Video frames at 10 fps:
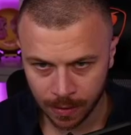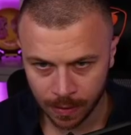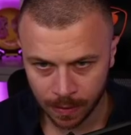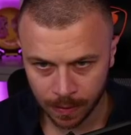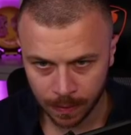
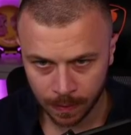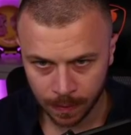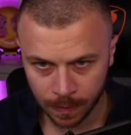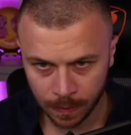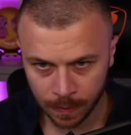
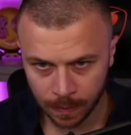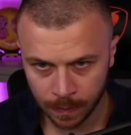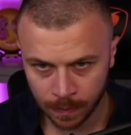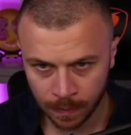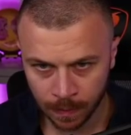
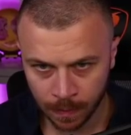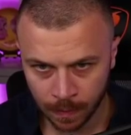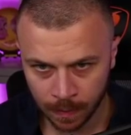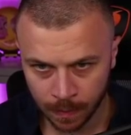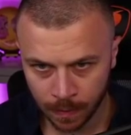[no speech]